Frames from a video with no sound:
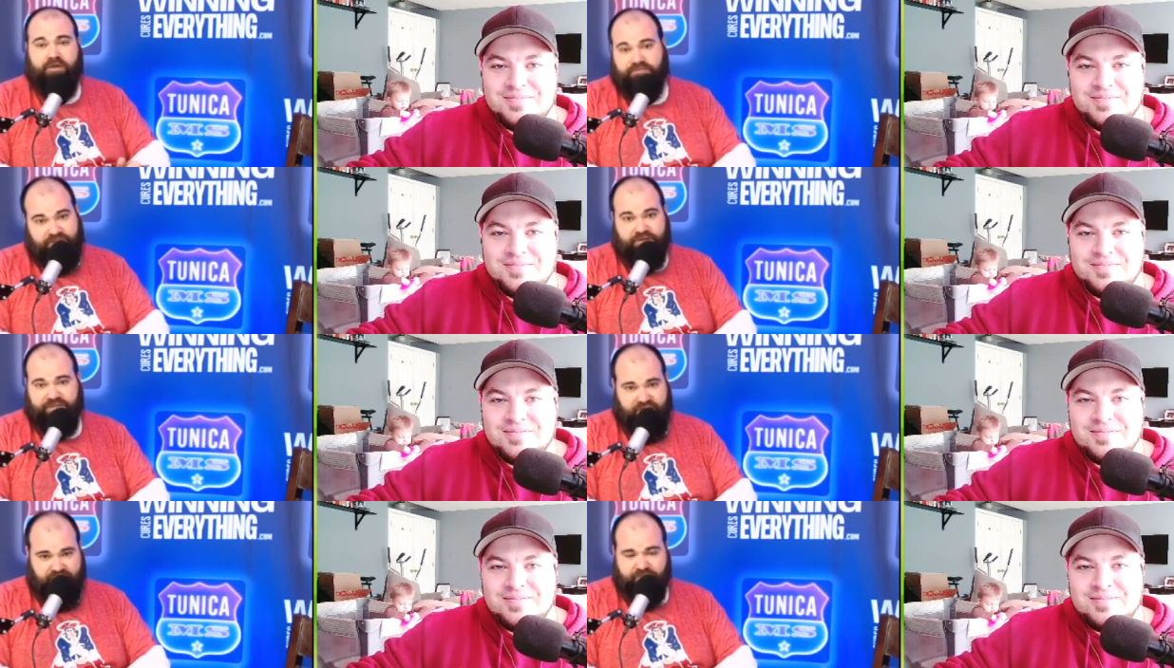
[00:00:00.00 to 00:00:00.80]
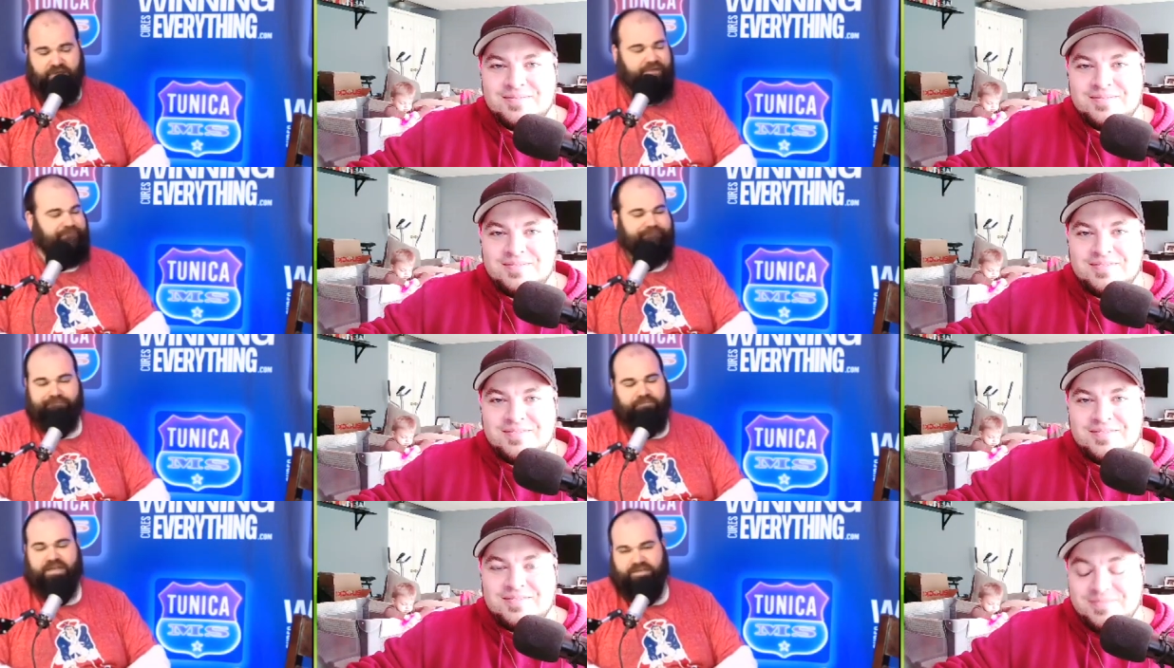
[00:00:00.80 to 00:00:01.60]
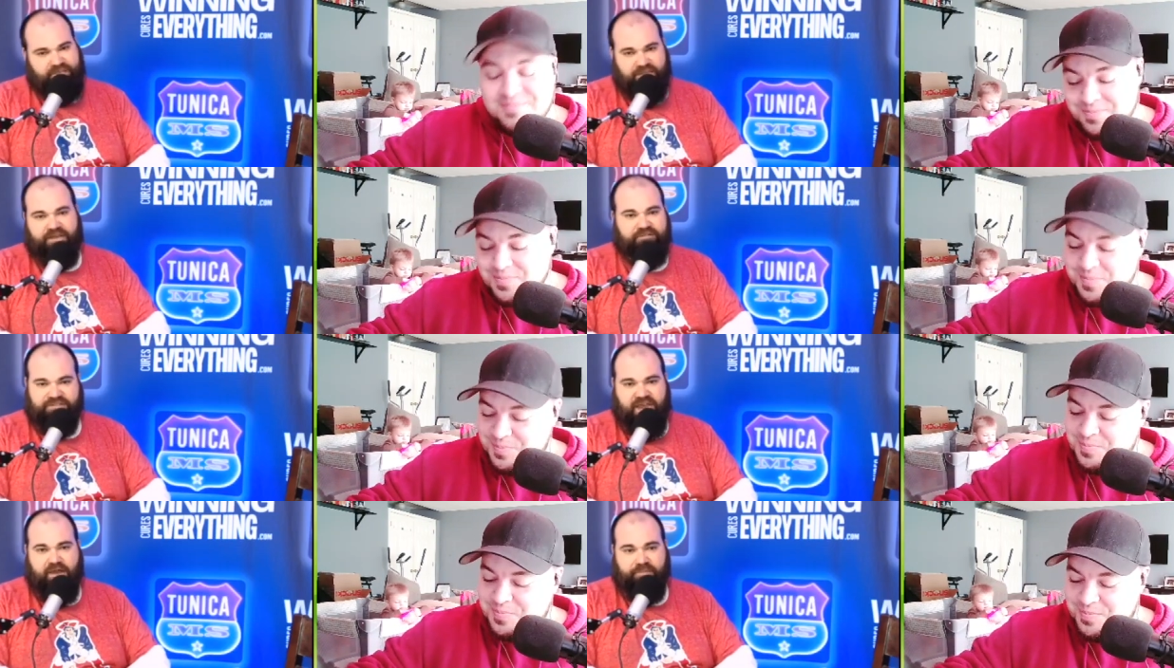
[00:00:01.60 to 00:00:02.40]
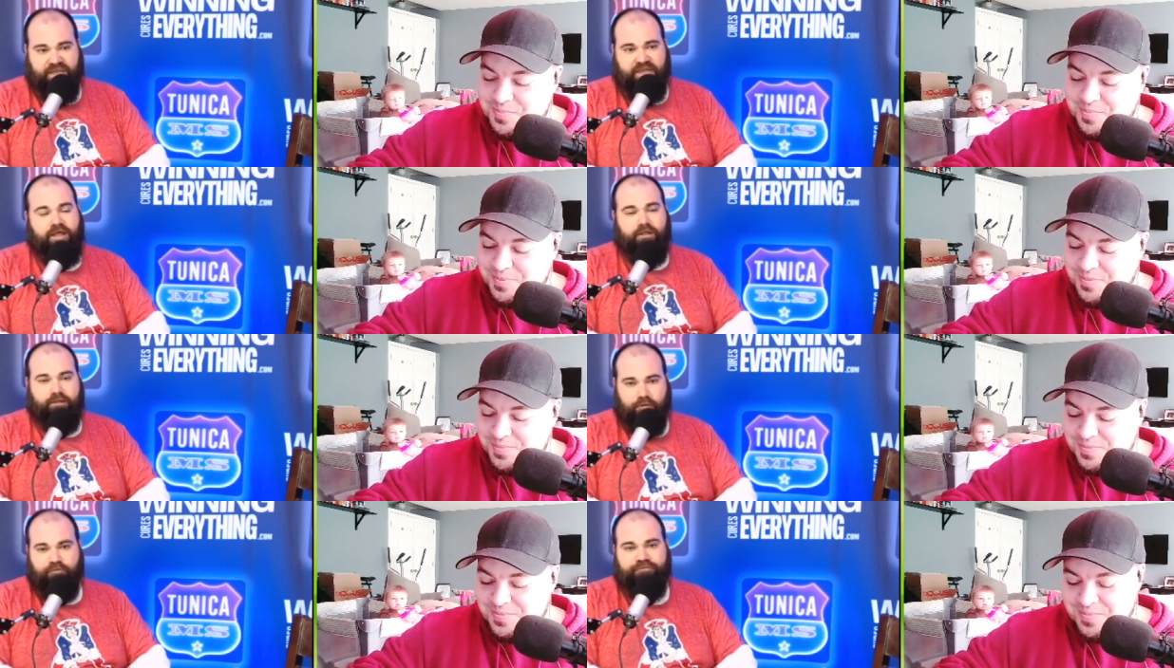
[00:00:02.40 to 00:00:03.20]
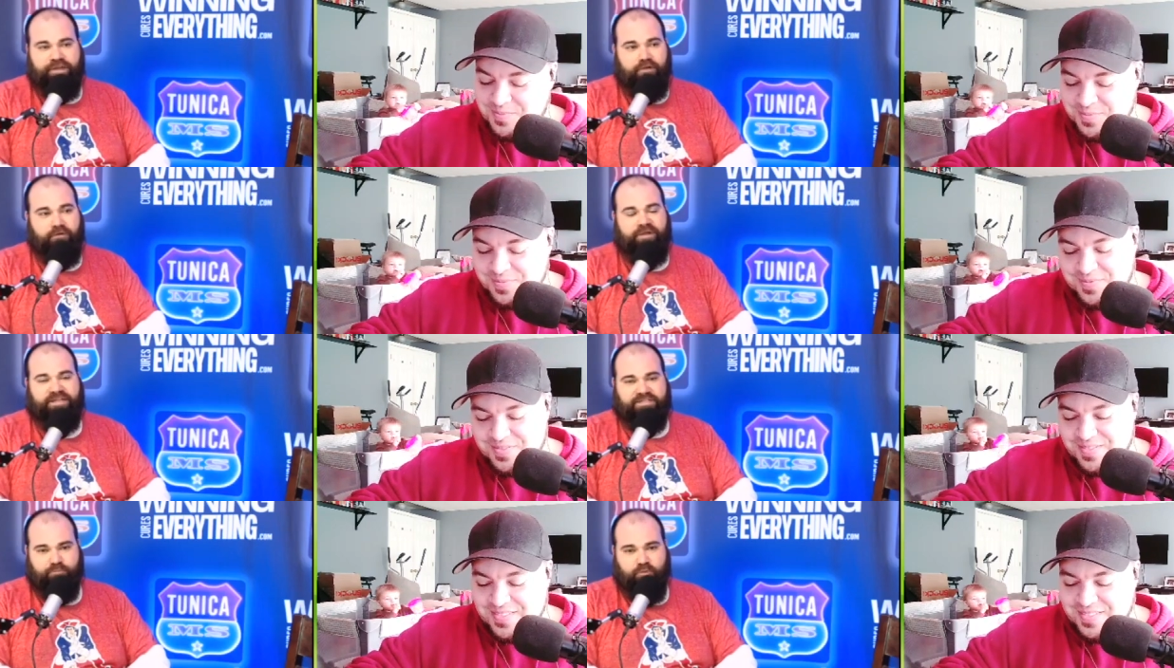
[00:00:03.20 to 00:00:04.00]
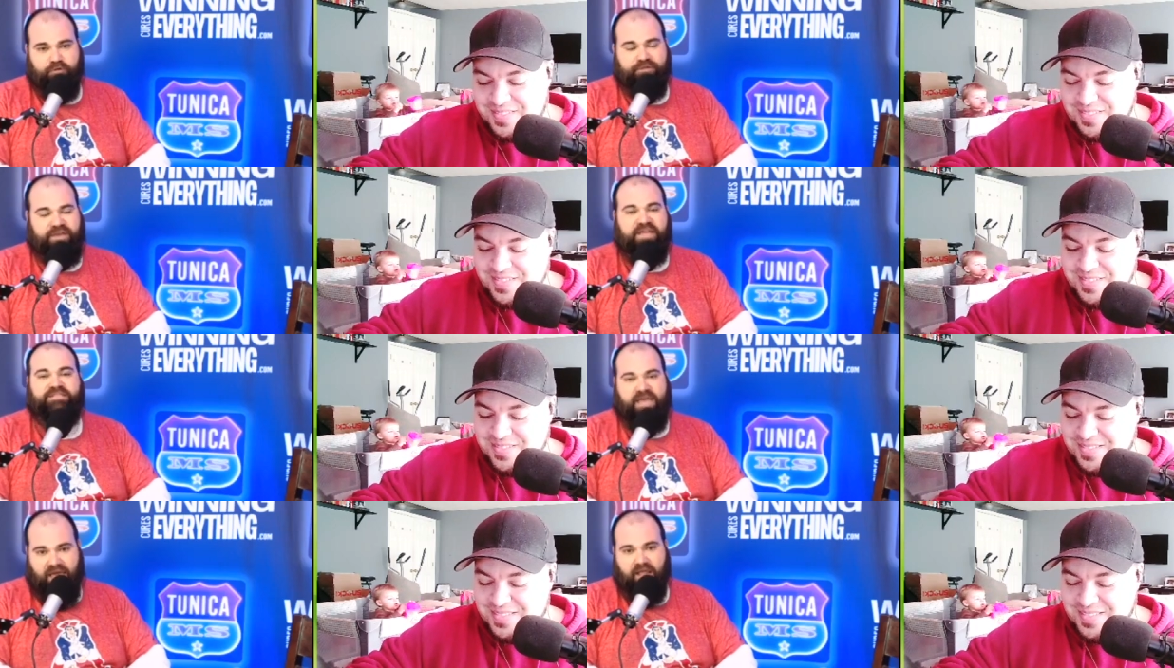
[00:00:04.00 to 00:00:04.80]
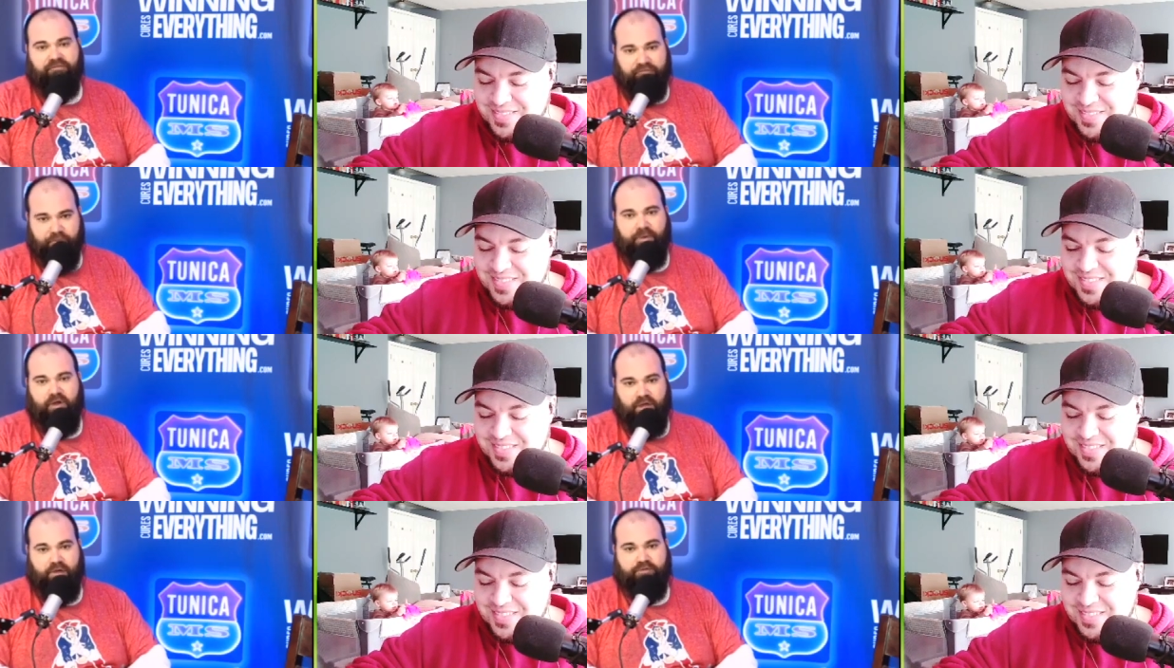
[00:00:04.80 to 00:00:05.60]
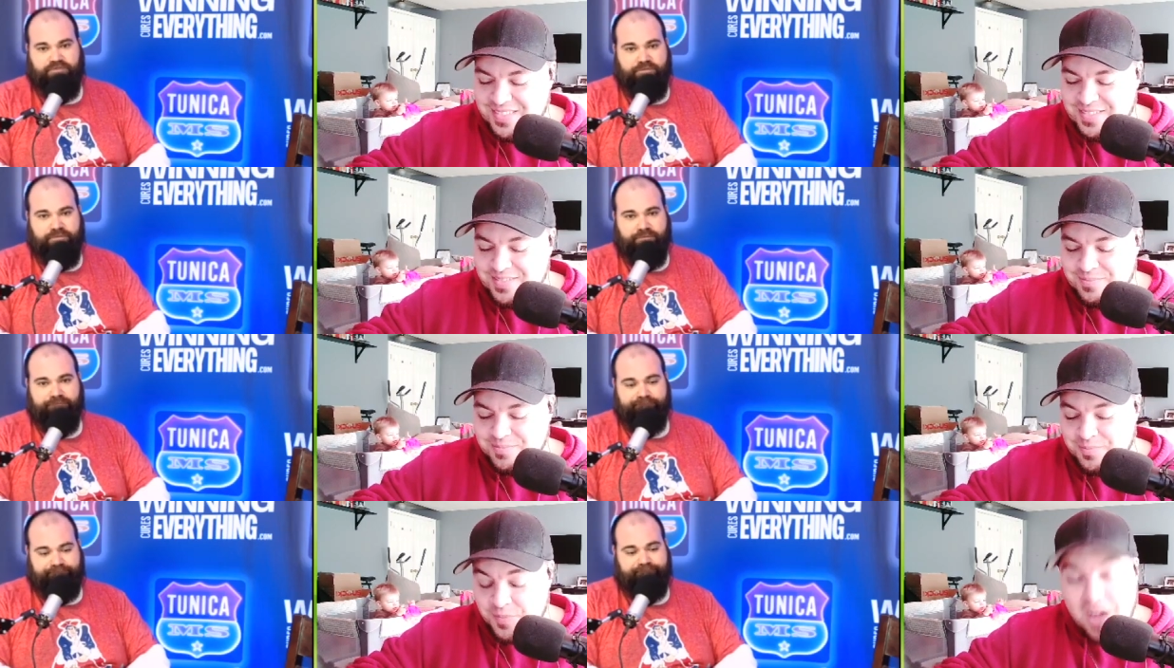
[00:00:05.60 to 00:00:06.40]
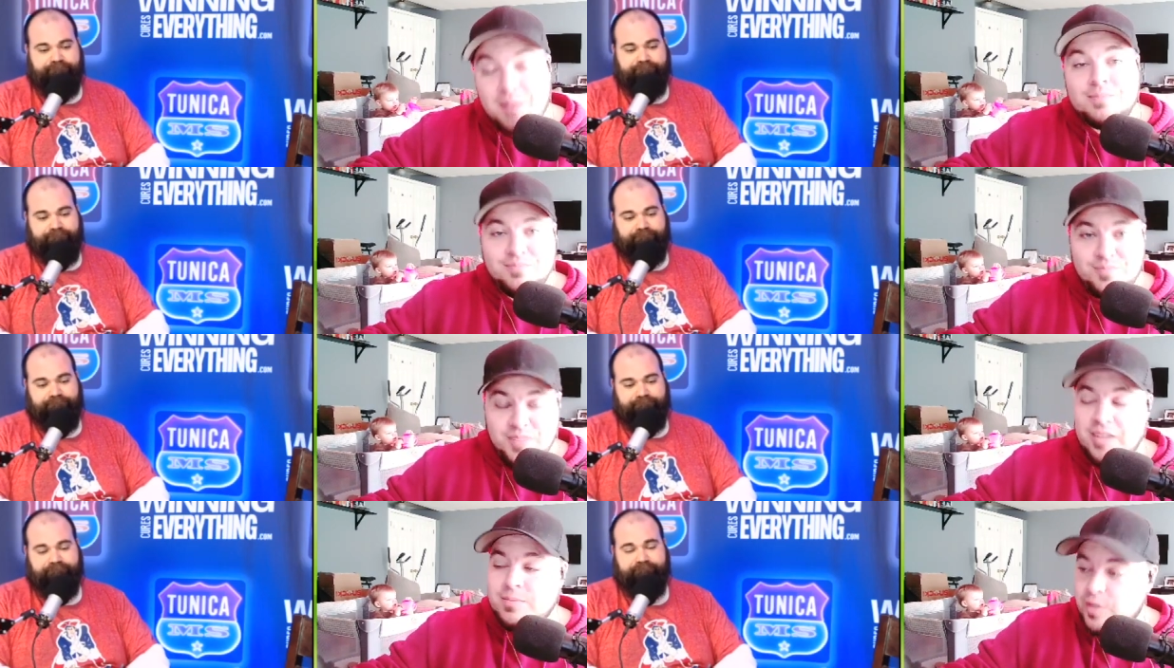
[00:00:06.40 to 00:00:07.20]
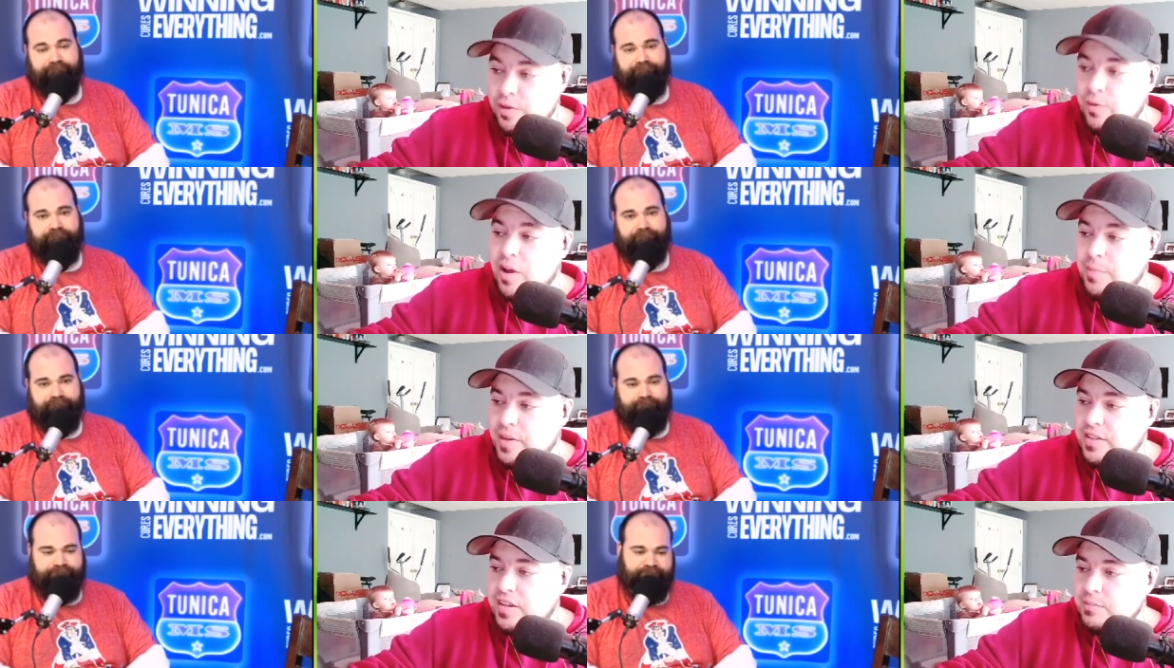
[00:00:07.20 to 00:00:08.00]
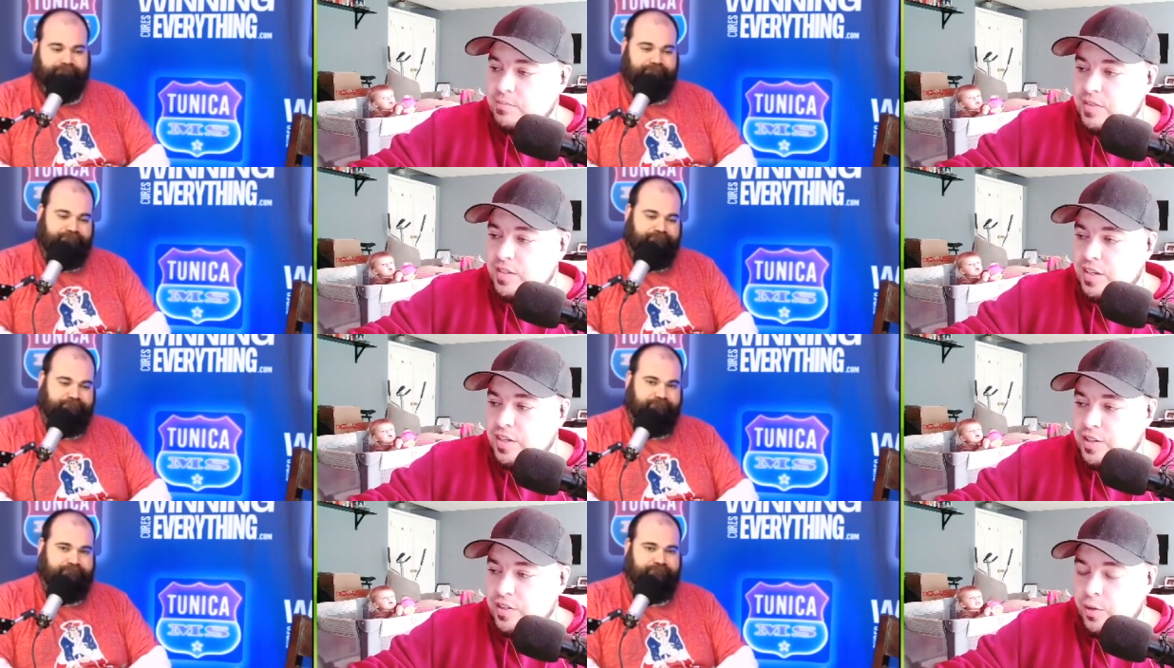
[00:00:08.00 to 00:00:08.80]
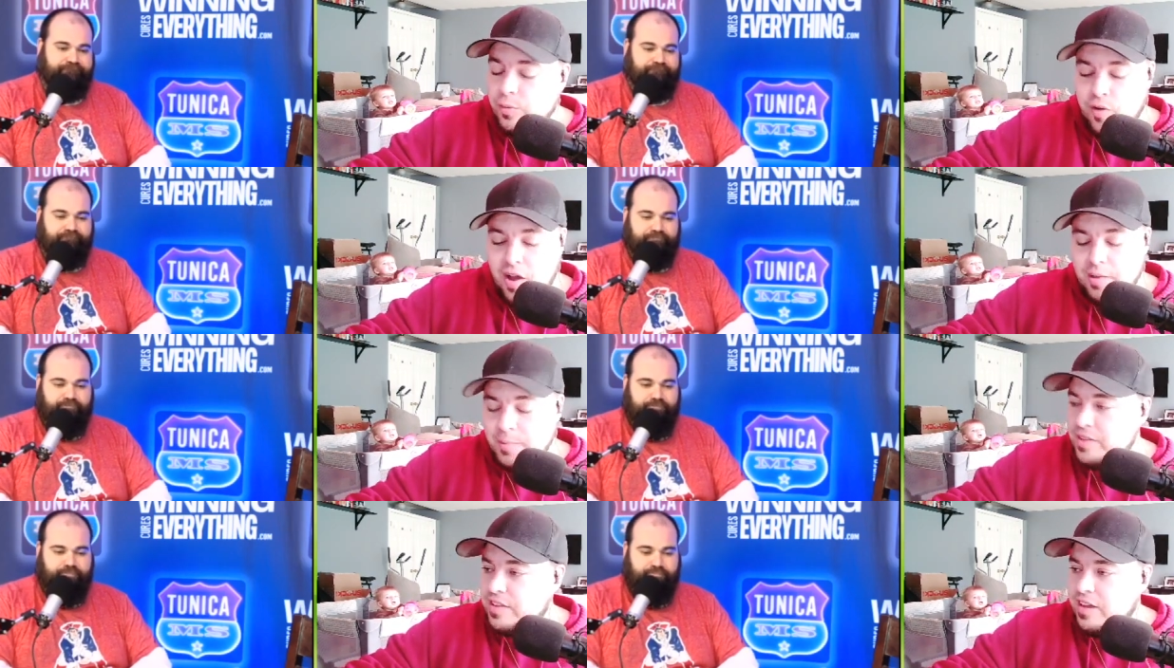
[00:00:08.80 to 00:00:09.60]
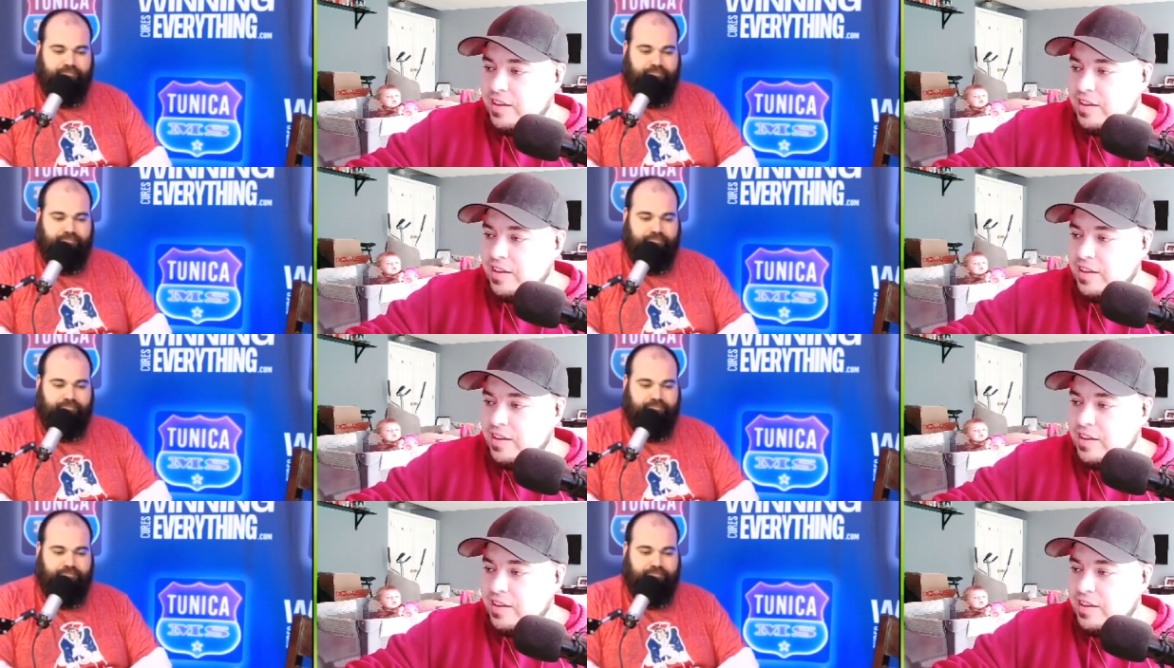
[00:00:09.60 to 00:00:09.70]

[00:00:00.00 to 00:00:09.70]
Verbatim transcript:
Speaker 1: coach their team doesn't doesn't scare me. Luke Fickell is
Speaker 2: proven
Speaker 1: he's a hell of a football coach.
Speaker 2: Yeah, yeah. No, you're right about that. You were right about that.